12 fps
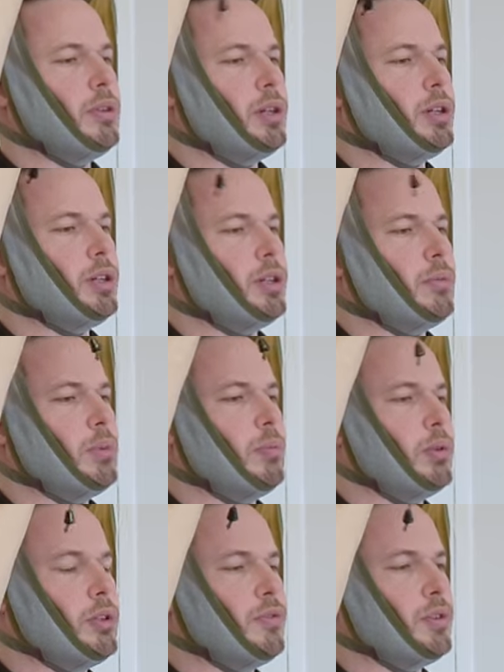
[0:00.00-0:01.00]
thicker,
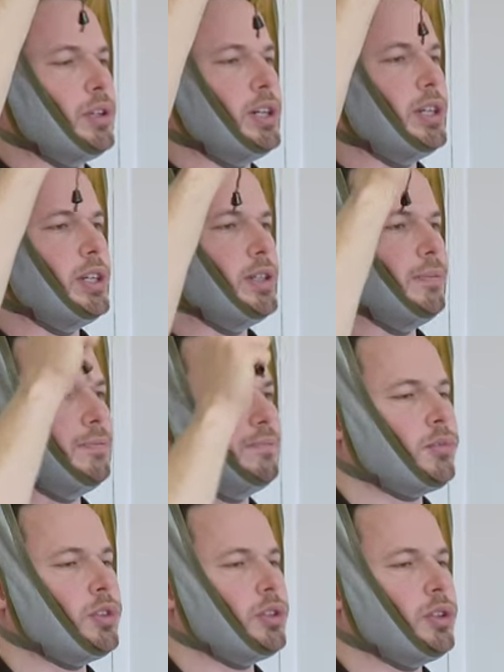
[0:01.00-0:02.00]
maybe a different color.
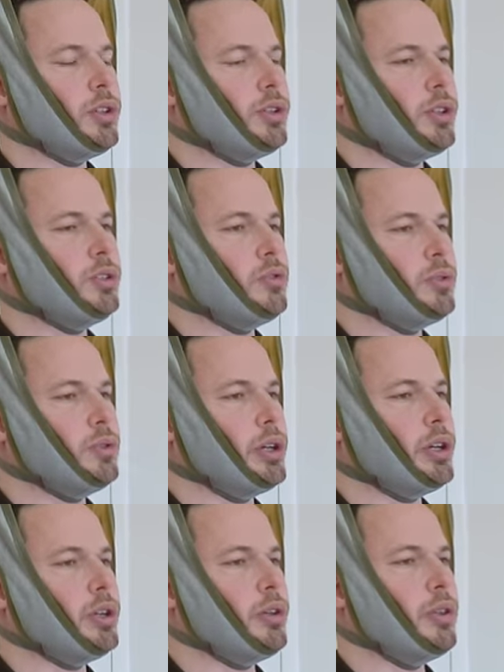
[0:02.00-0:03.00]
It does feel
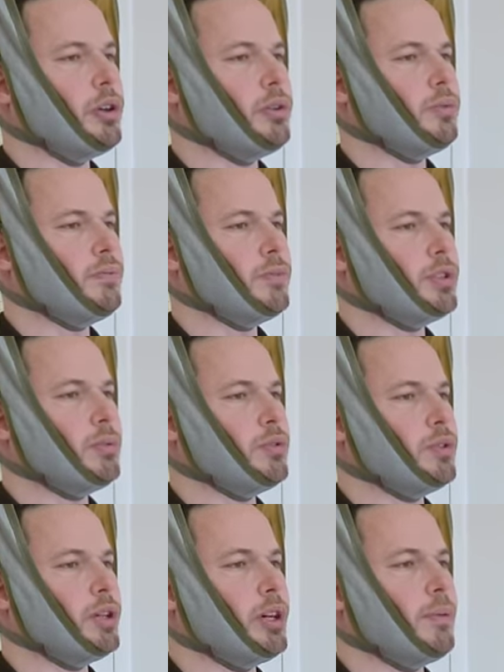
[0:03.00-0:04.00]
quite good though, to be
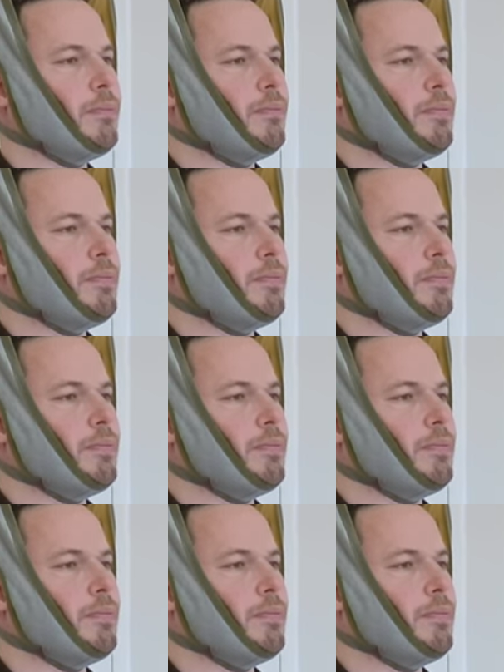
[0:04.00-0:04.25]
fair.